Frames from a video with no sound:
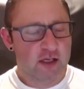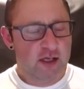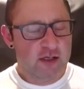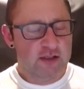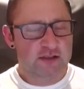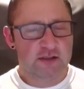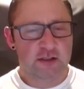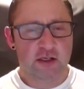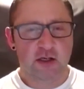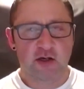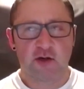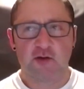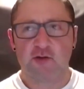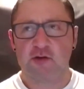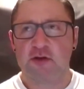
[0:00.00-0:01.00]

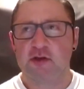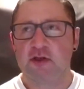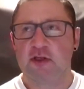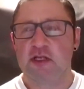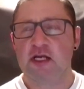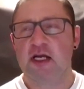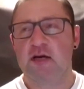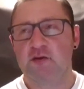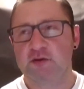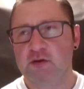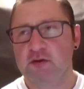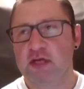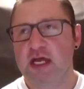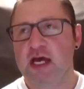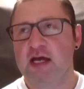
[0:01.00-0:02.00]
So I would
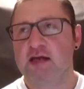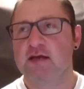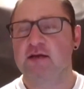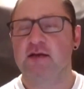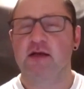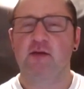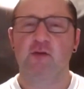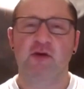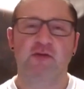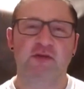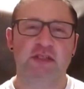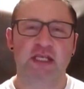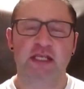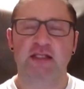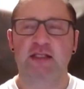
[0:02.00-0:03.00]
do that. I would have
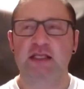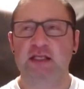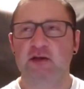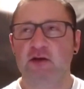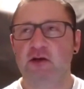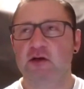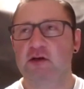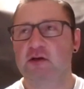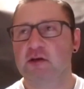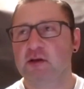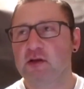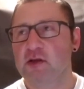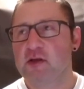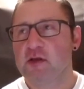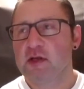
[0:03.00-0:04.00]
stayed leaner.
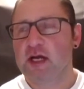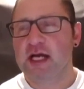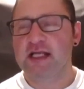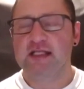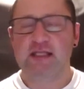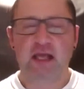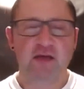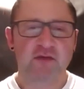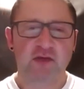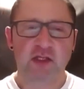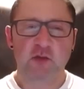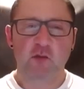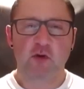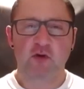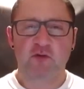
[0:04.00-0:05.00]
I
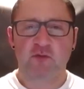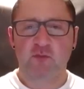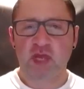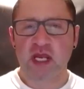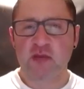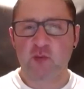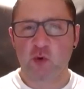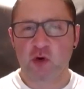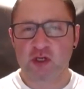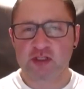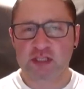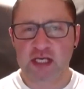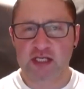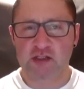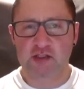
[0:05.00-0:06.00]
definitely would have paid more
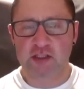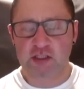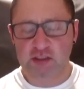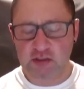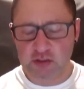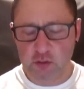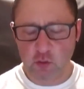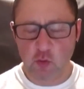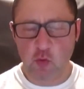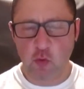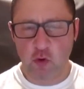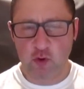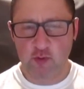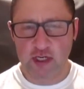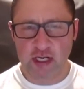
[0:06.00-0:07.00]
attention to
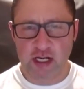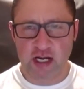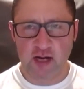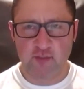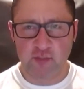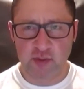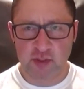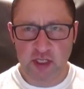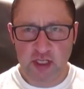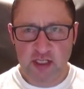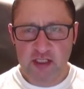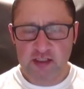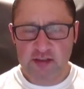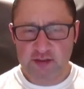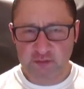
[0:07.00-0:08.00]
warming up,
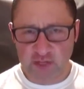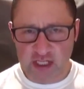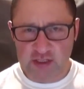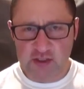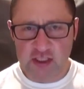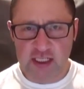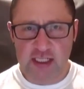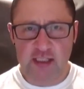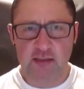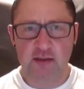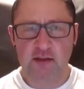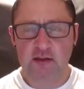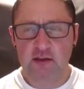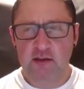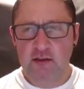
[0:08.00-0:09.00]
stretching.
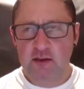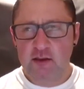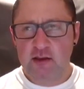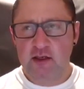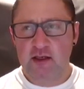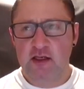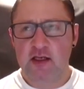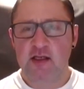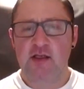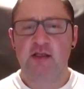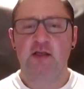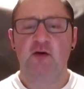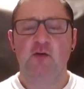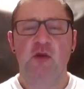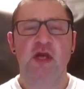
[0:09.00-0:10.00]
Uh,
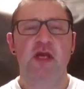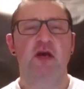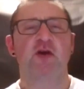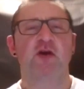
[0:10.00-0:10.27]
you know, in my younger